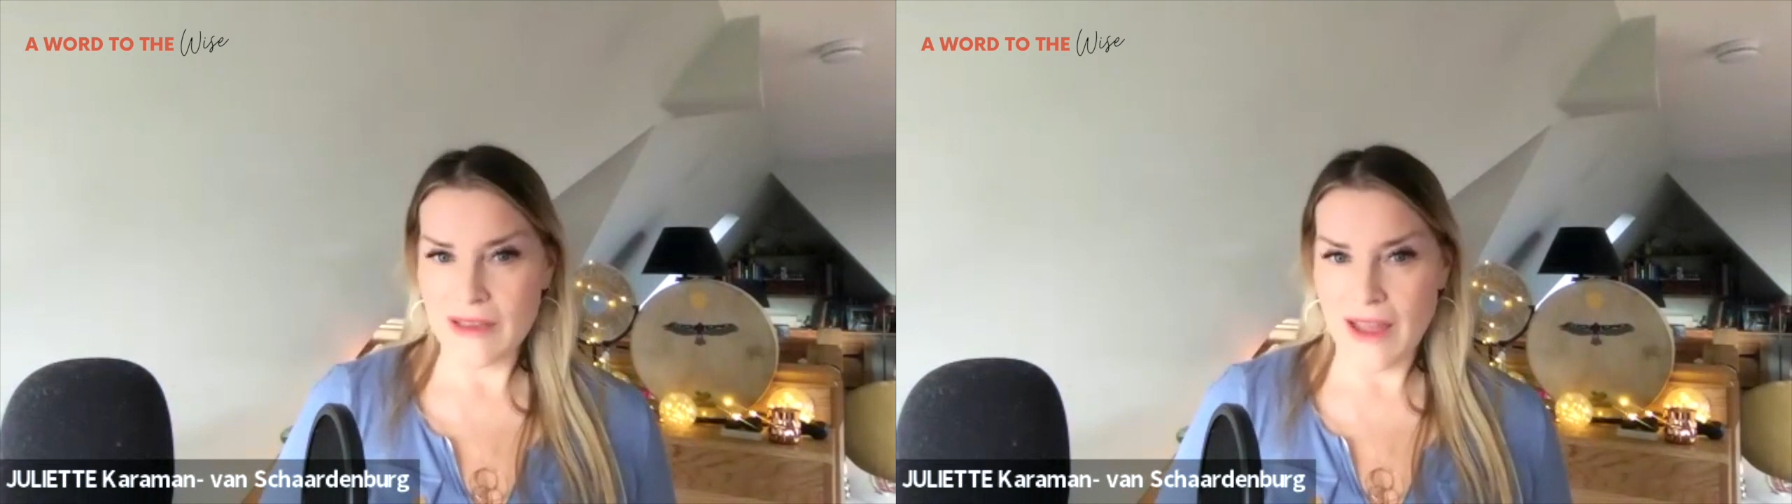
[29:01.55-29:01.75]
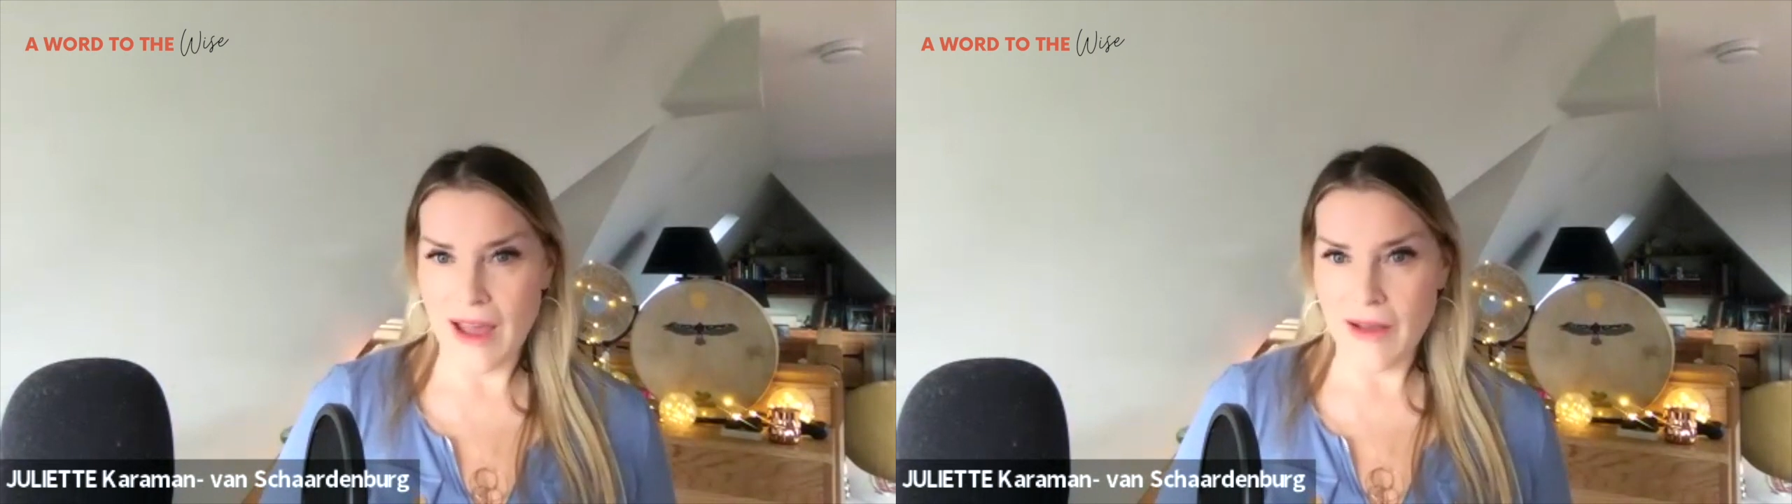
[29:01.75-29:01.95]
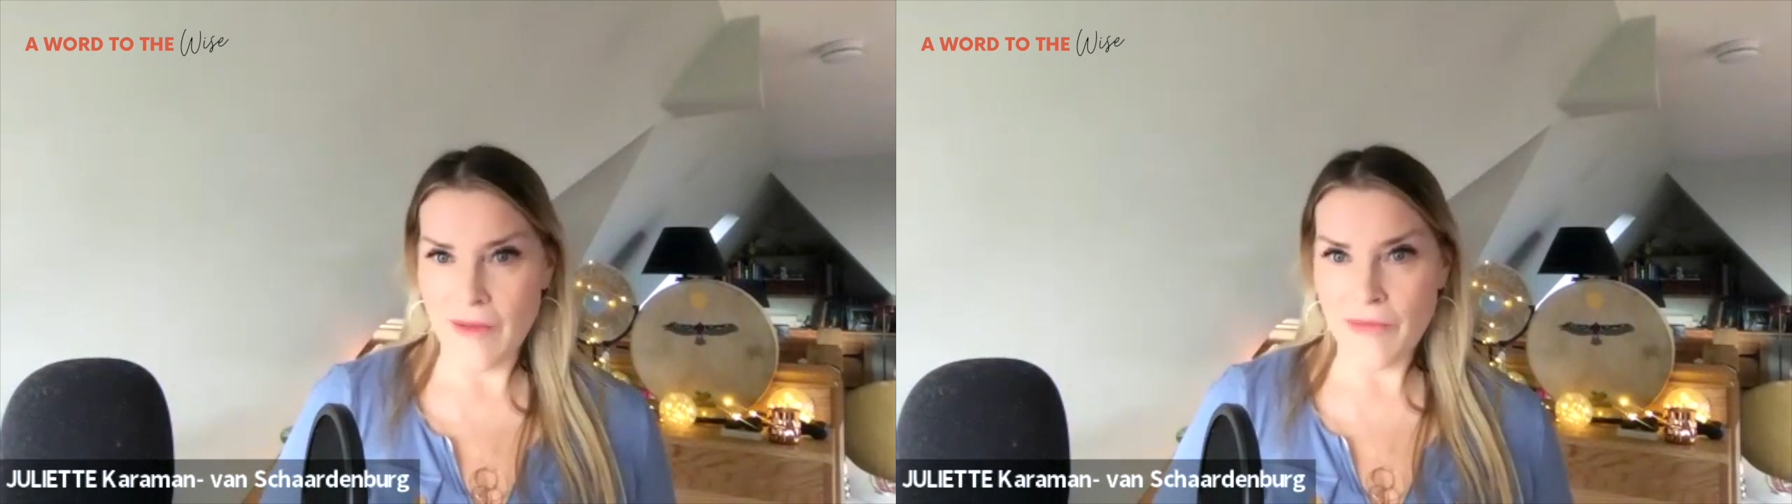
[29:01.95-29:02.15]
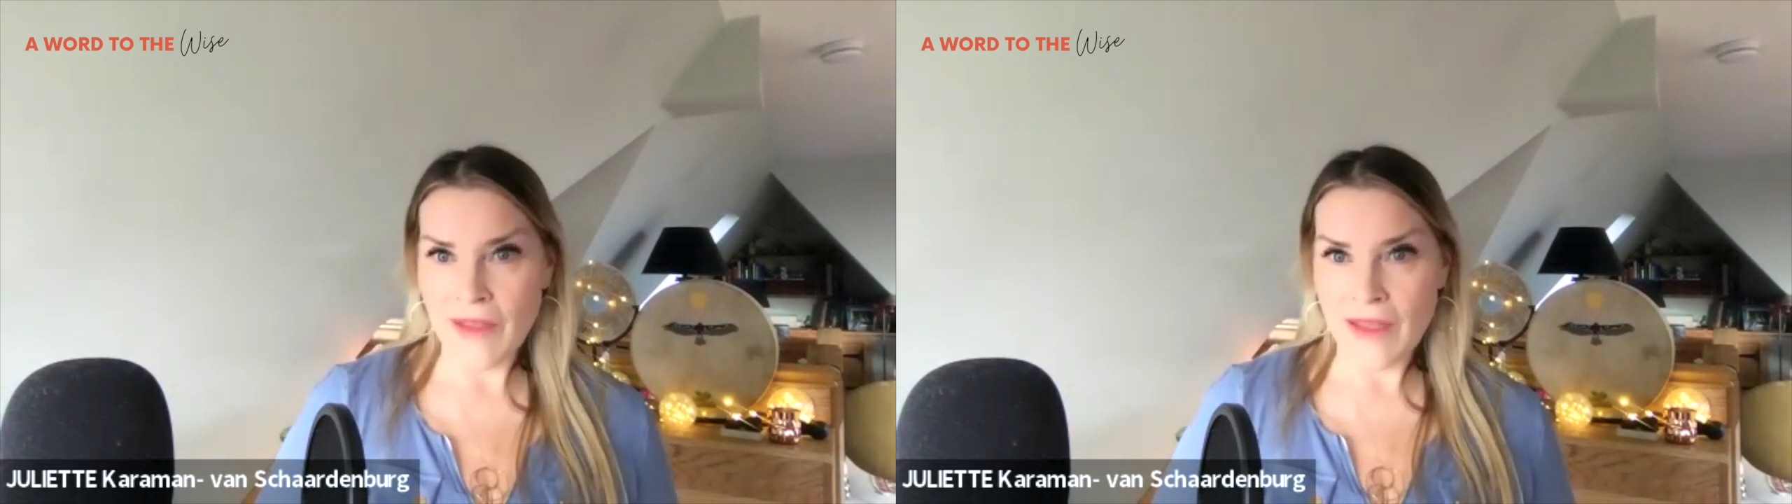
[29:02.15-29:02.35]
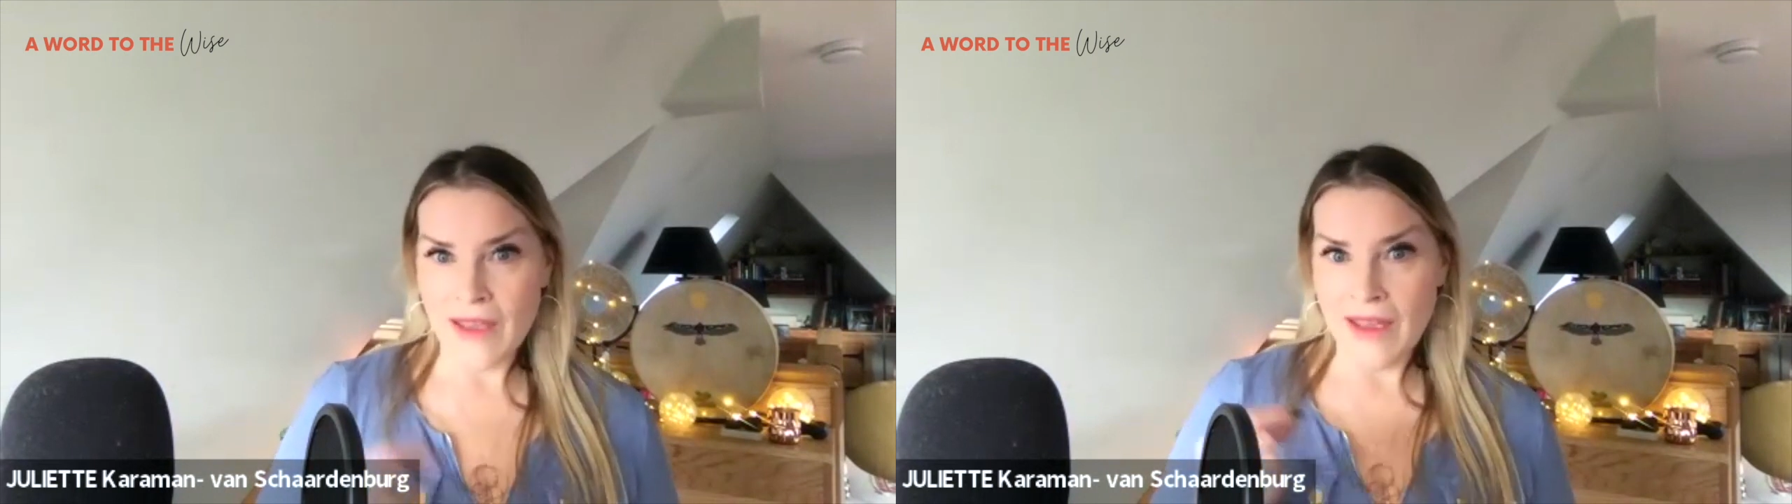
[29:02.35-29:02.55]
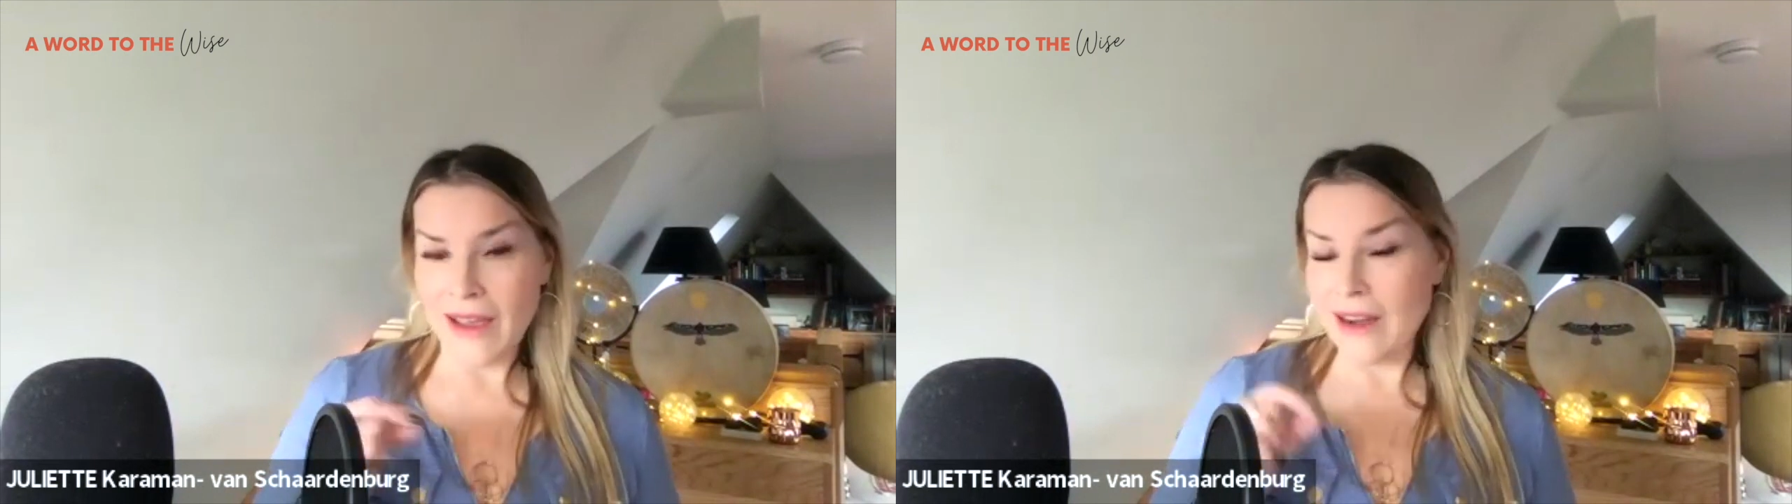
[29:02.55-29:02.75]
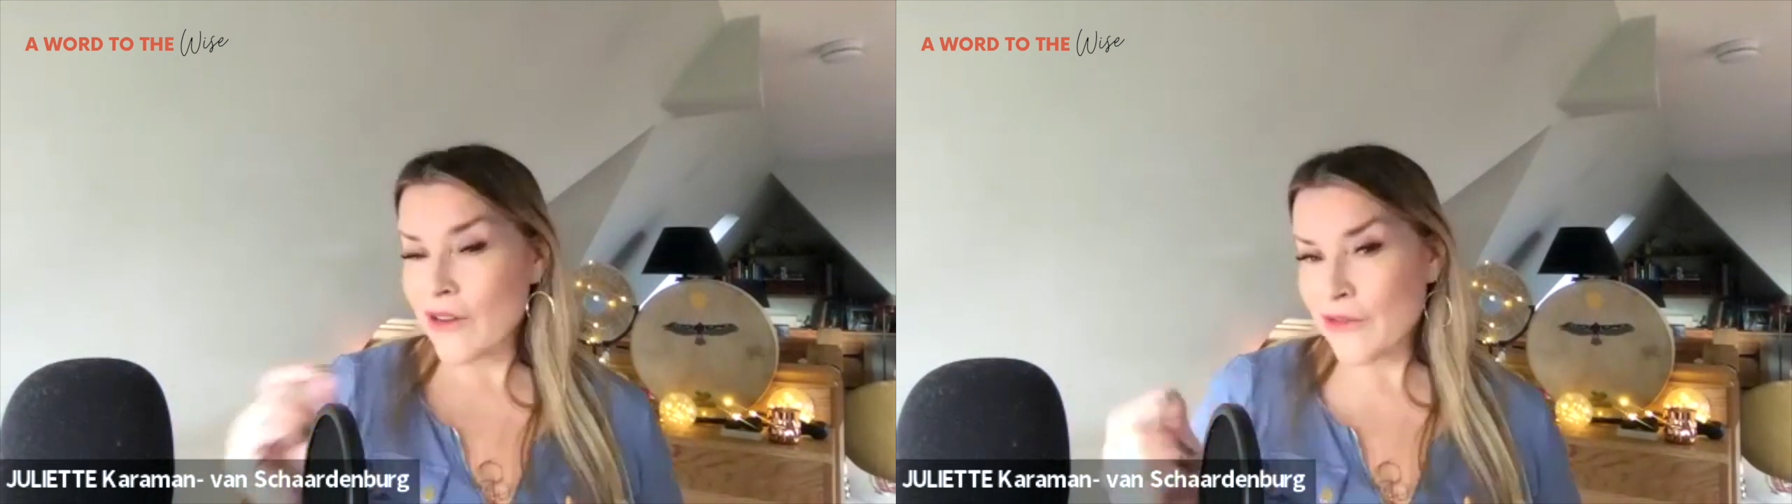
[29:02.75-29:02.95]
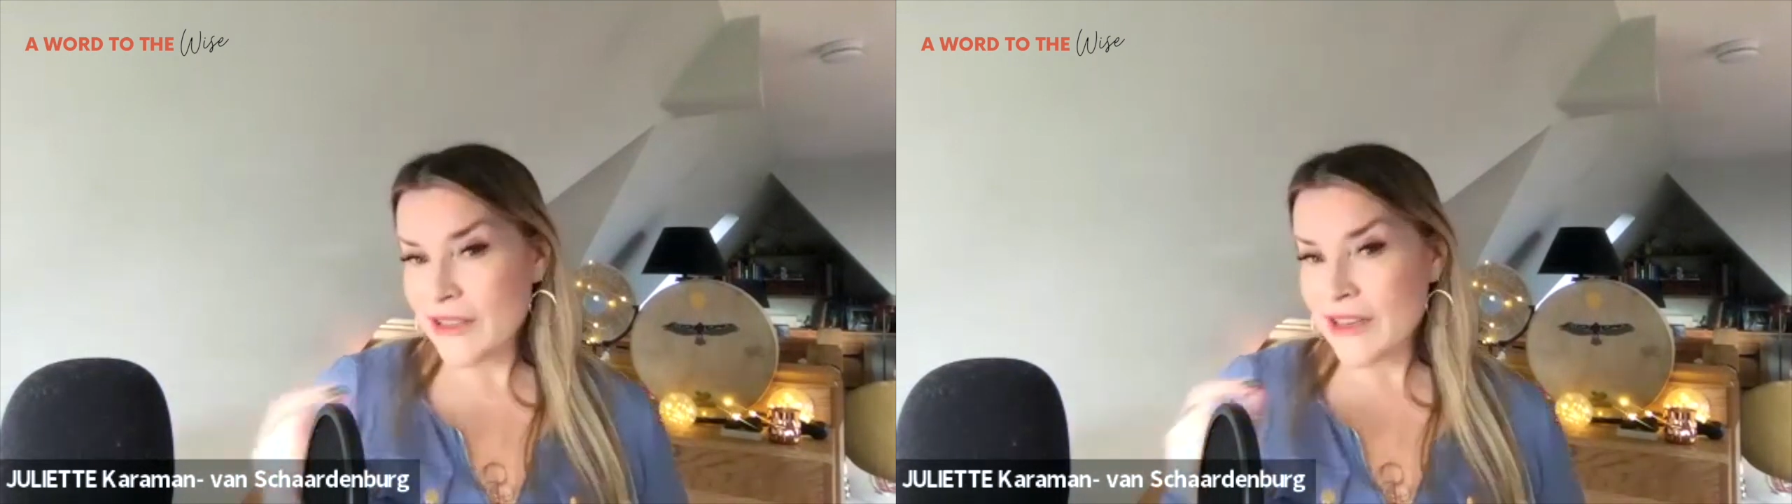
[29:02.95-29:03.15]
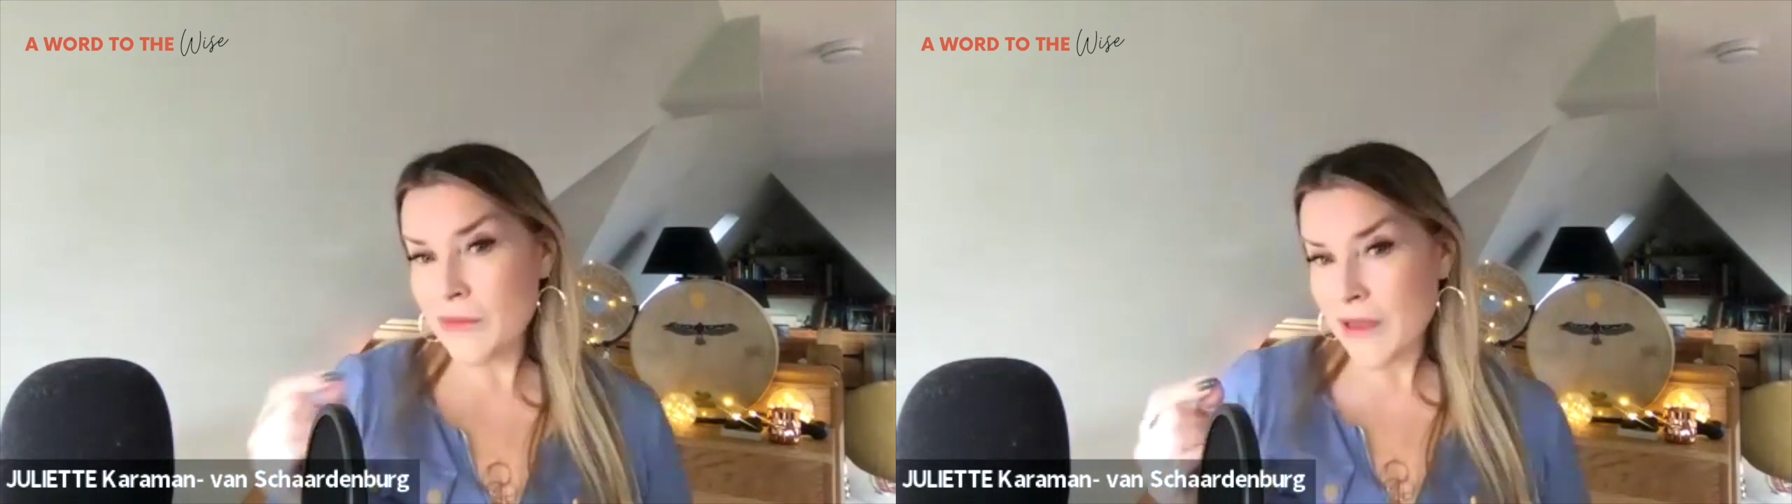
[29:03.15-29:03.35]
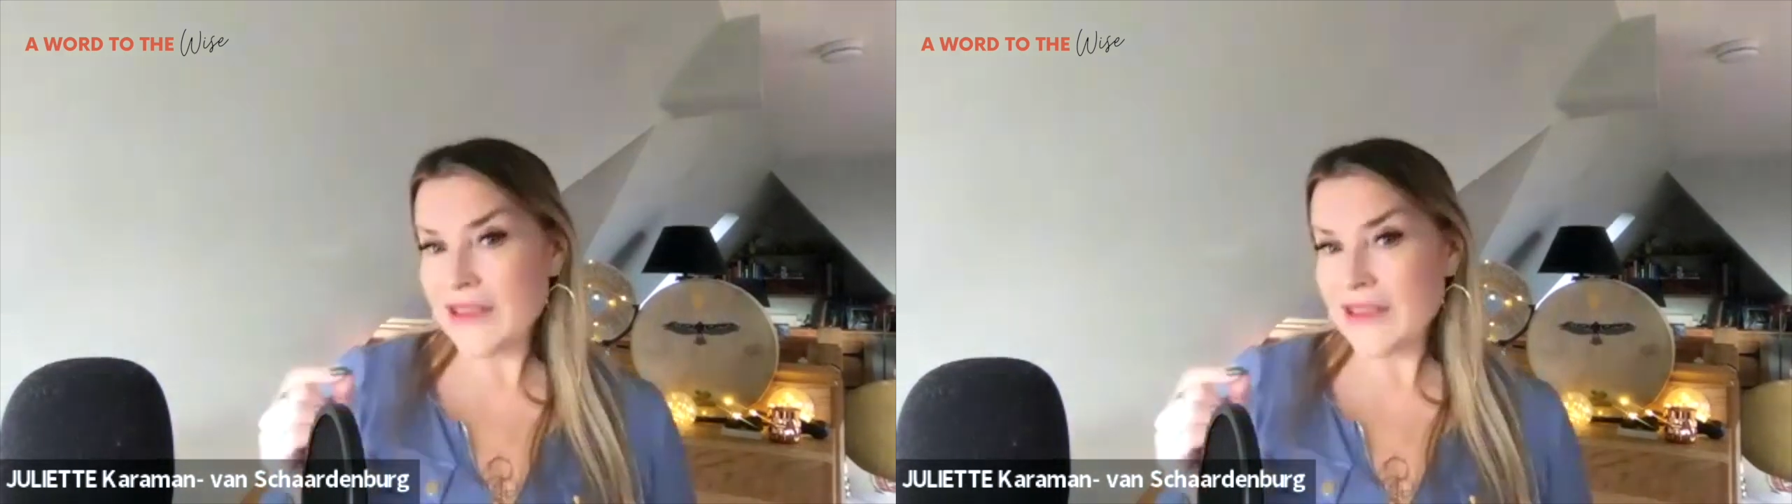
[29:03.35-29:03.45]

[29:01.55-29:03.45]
that? And oftentimes